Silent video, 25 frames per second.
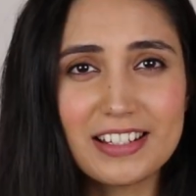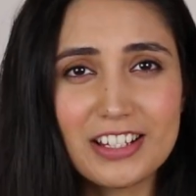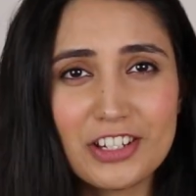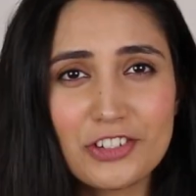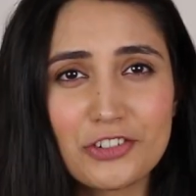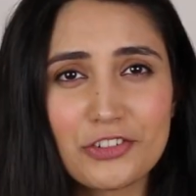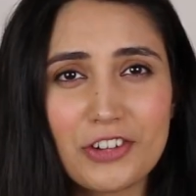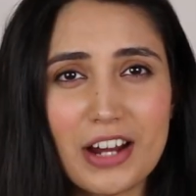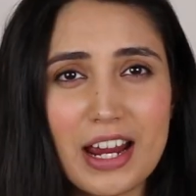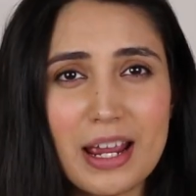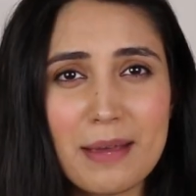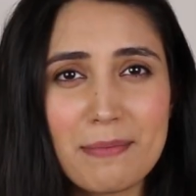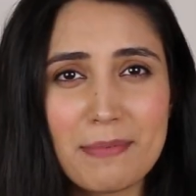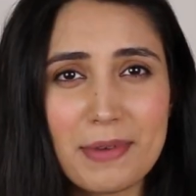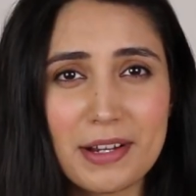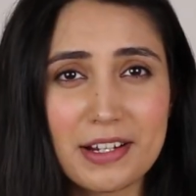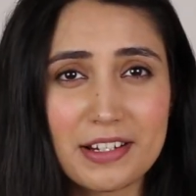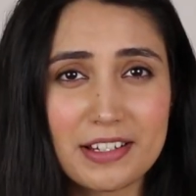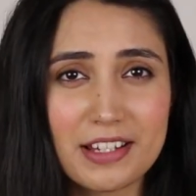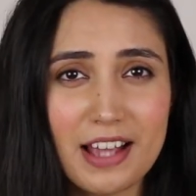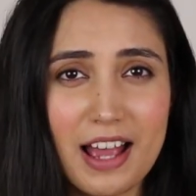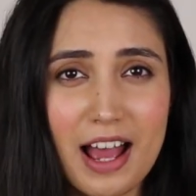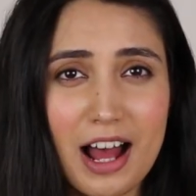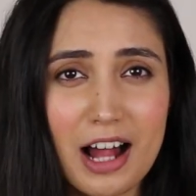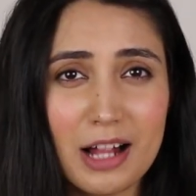This is great
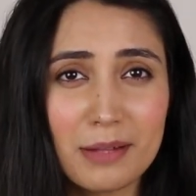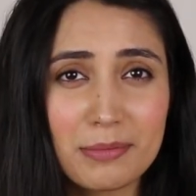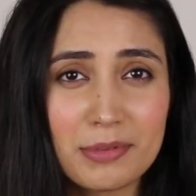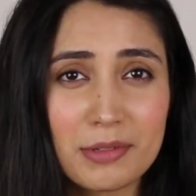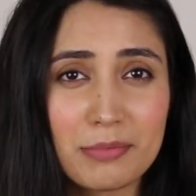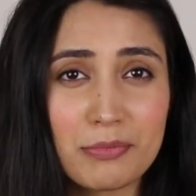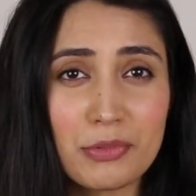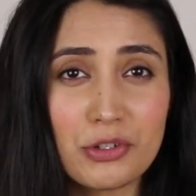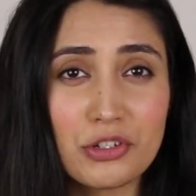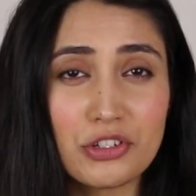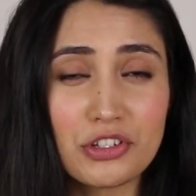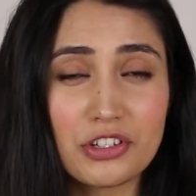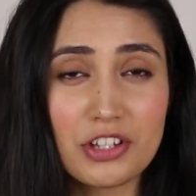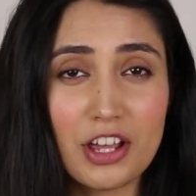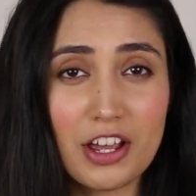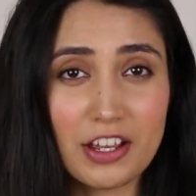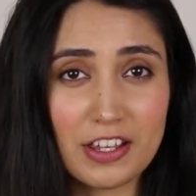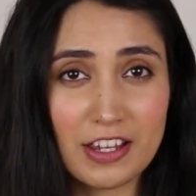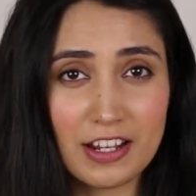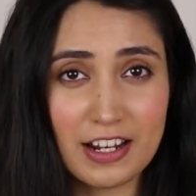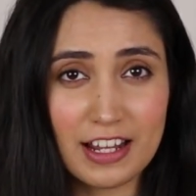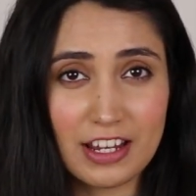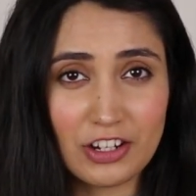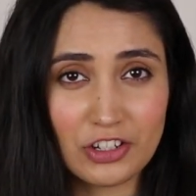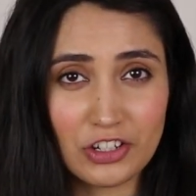because it helps boost
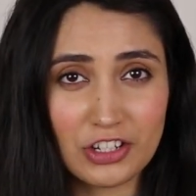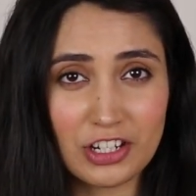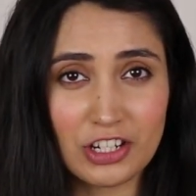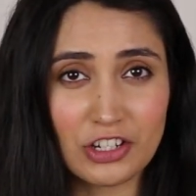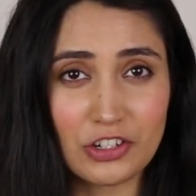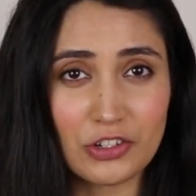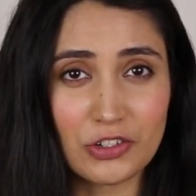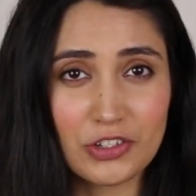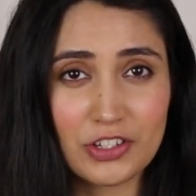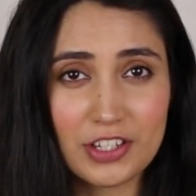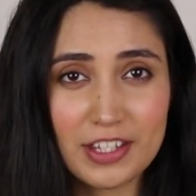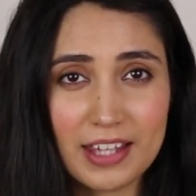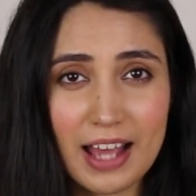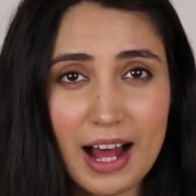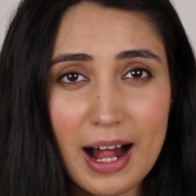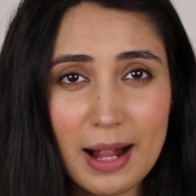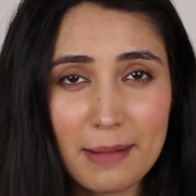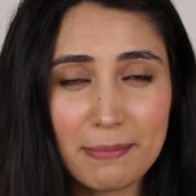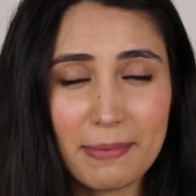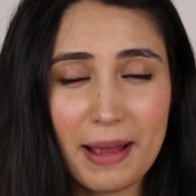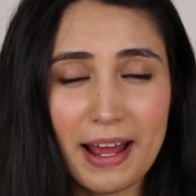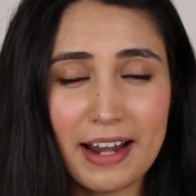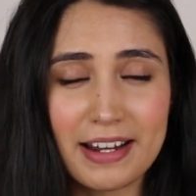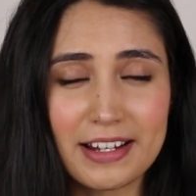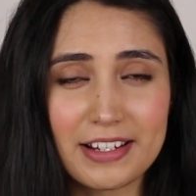circulation in your
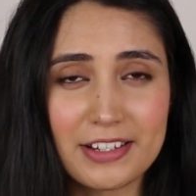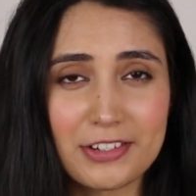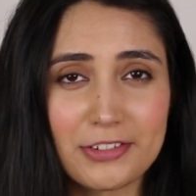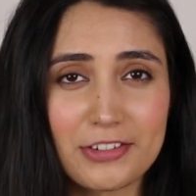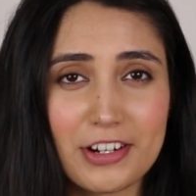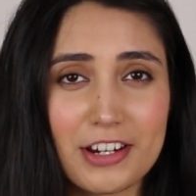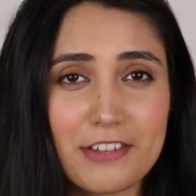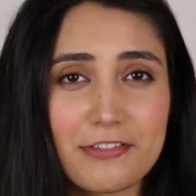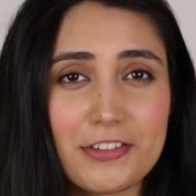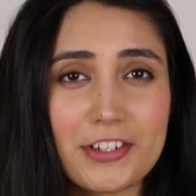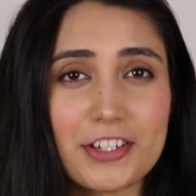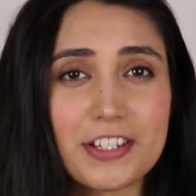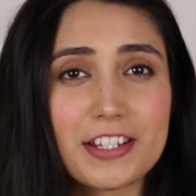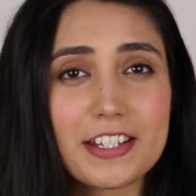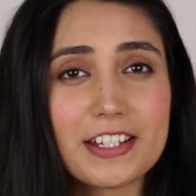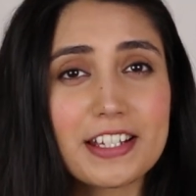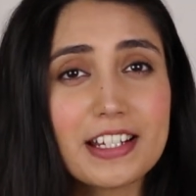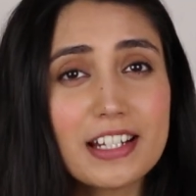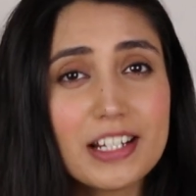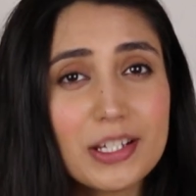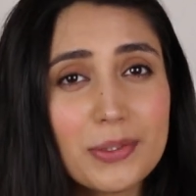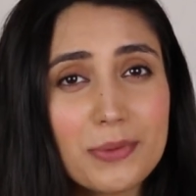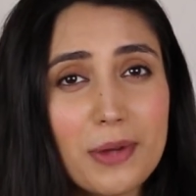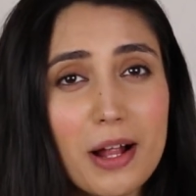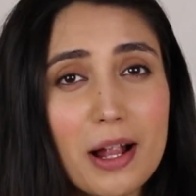scalp, and it's great for your
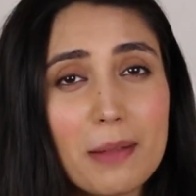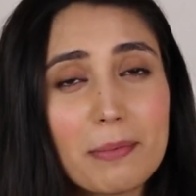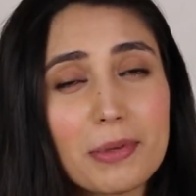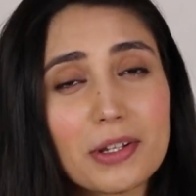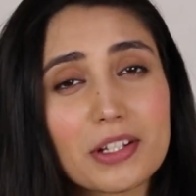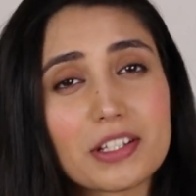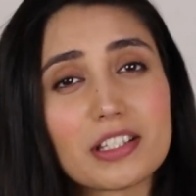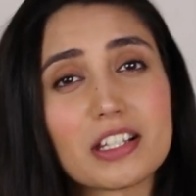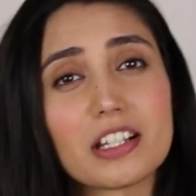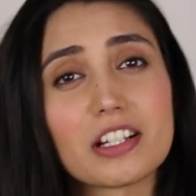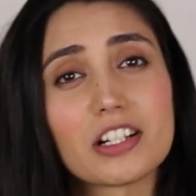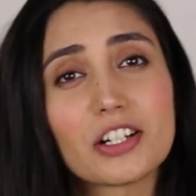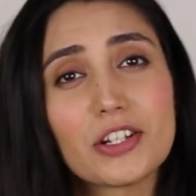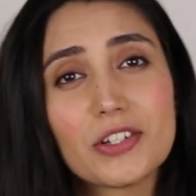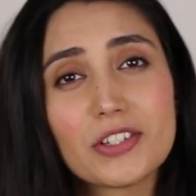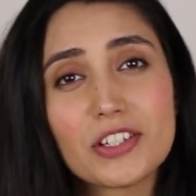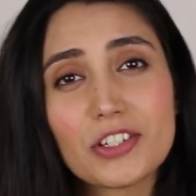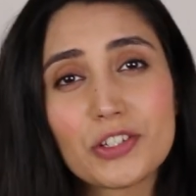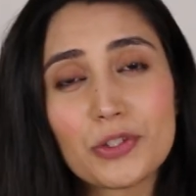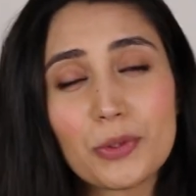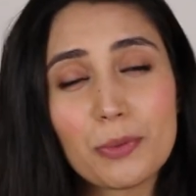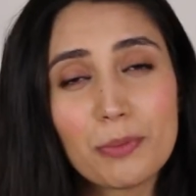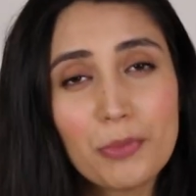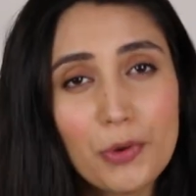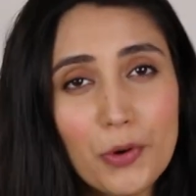skin as well because it
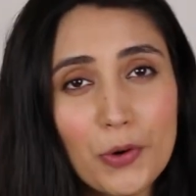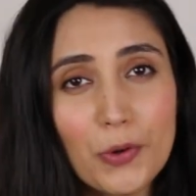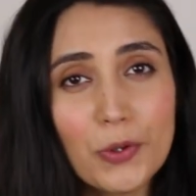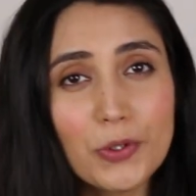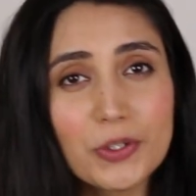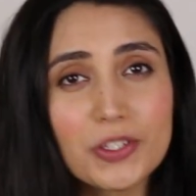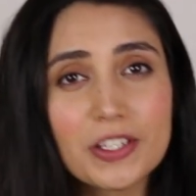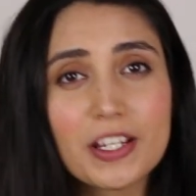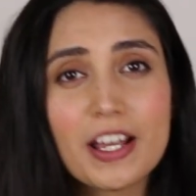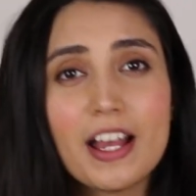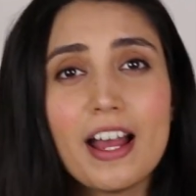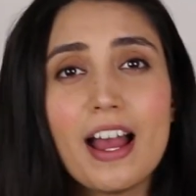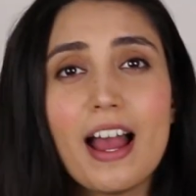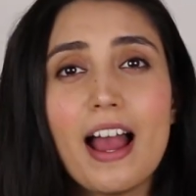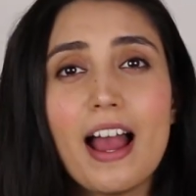closes your pores.